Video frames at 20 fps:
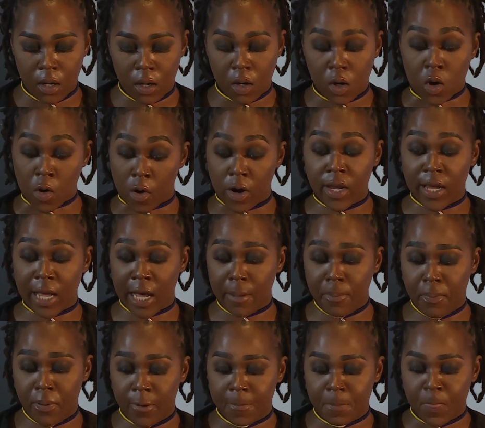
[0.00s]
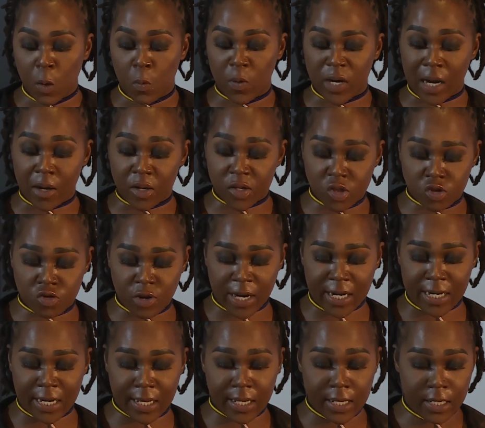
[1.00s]
Growing up, when I was
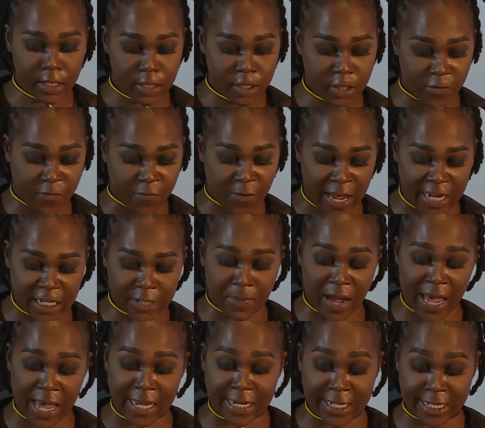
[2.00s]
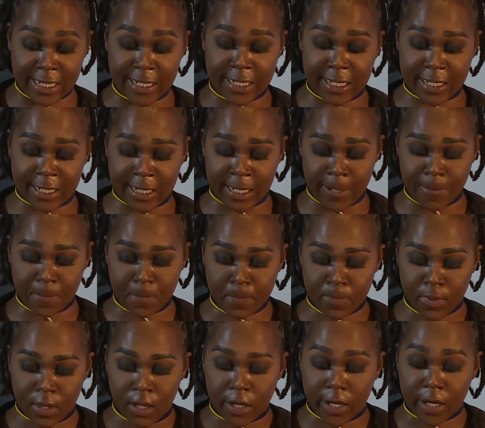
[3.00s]
struggling to find my identity,
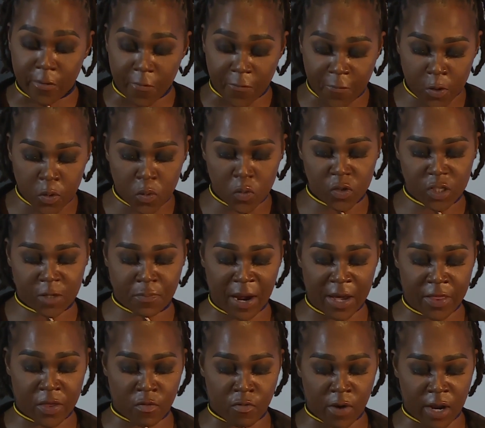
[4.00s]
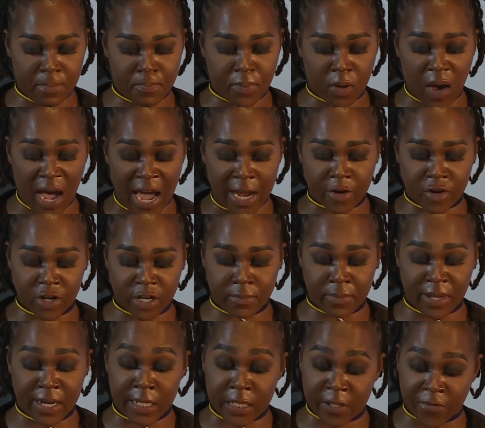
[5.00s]
confused by the rainbow acronym
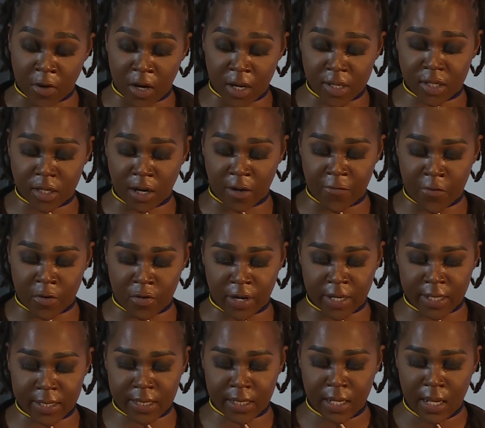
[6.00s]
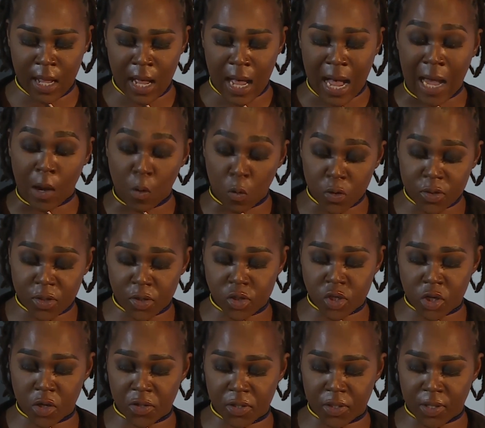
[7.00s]
and its vast offerings, I also
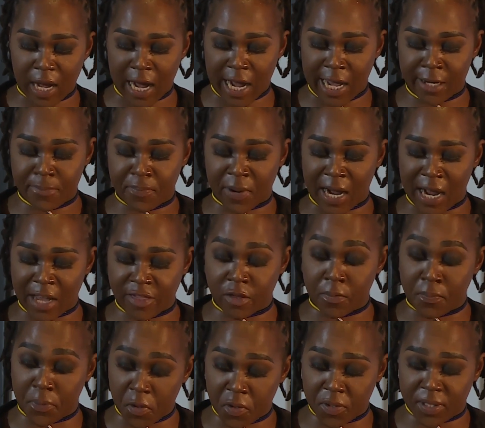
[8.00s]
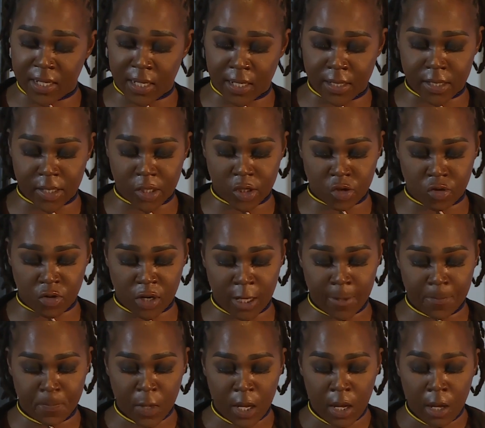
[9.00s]
chose to hide behind the beauty industry
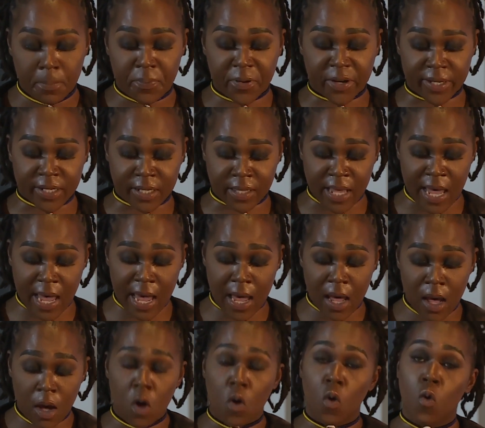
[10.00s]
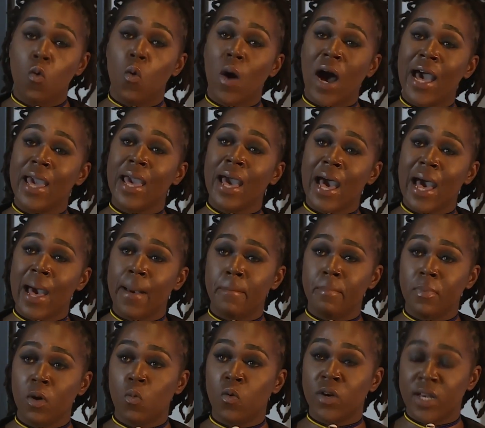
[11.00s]
because there, who I
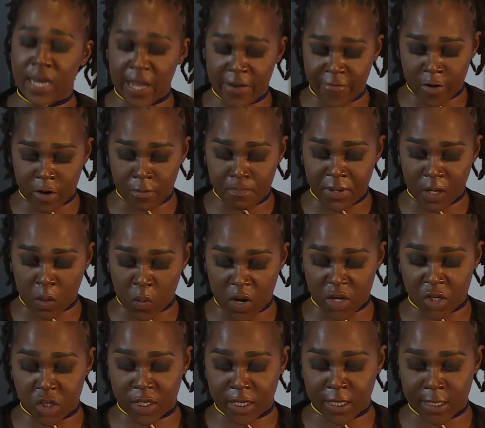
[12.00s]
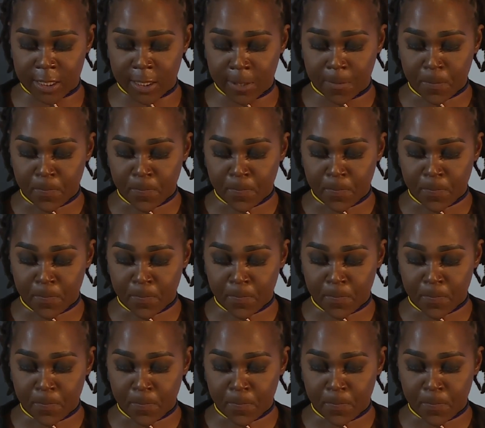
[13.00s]
am would never be questioned.